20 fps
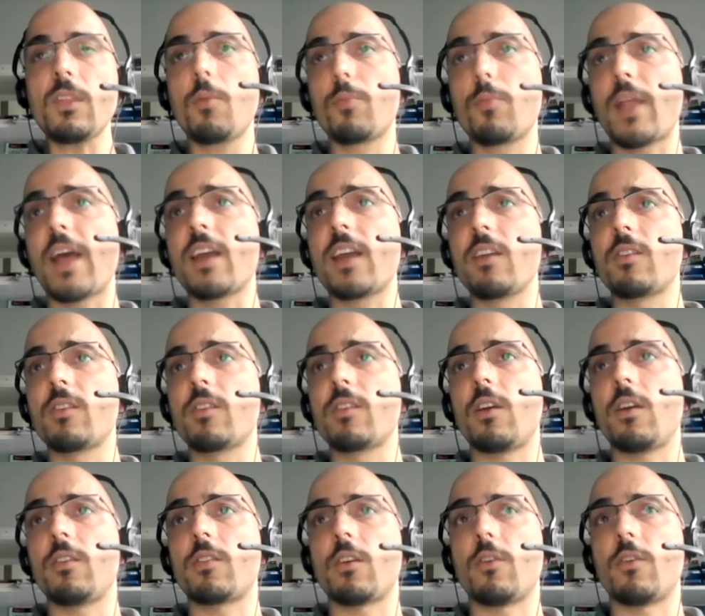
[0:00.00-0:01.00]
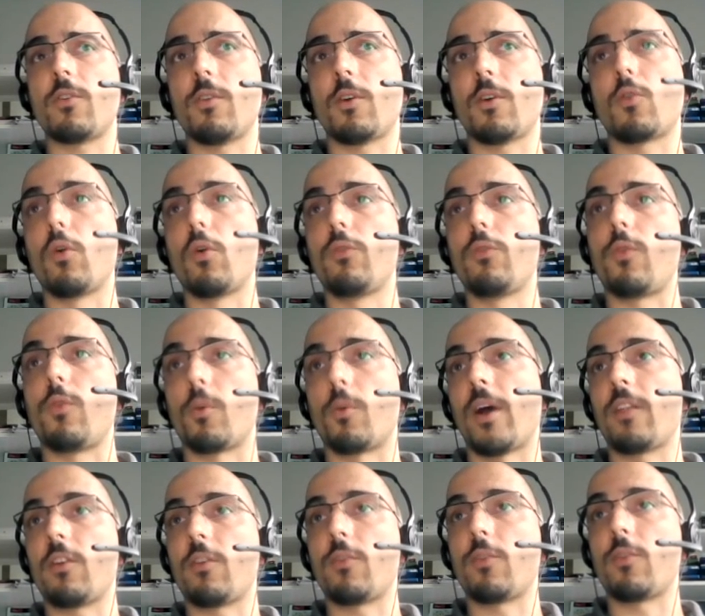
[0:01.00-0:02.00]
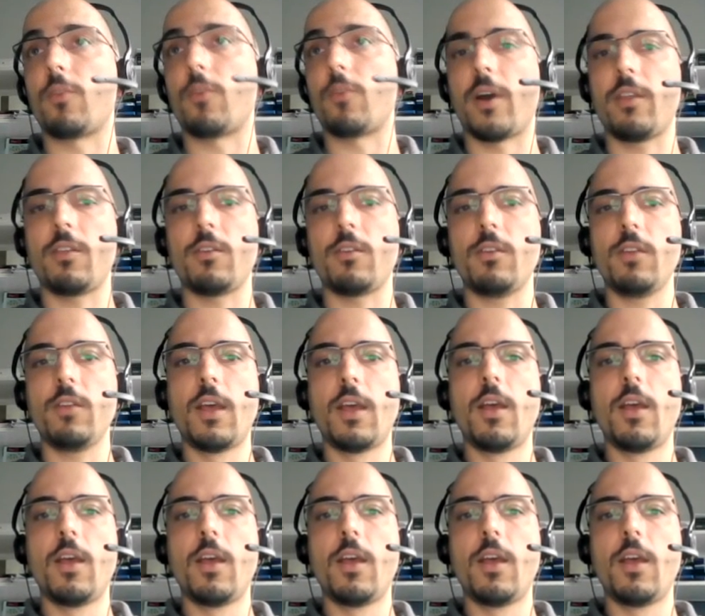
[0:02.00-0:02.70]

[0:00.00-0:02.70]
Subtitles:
Black is a code formatter for Python.